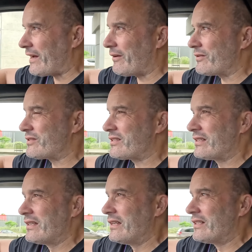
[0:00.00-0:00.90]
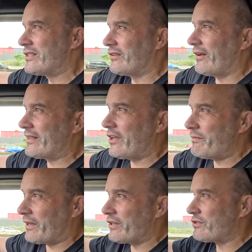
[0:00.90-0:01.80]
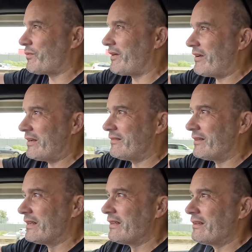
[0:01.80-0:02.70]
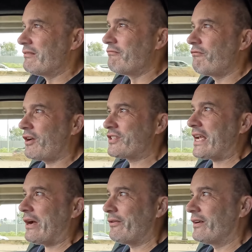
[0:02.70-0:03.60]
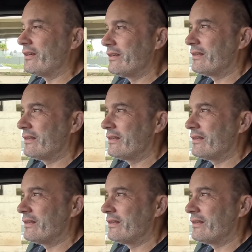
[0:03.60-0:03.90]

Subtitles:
hours tonight though, because we're in rush hour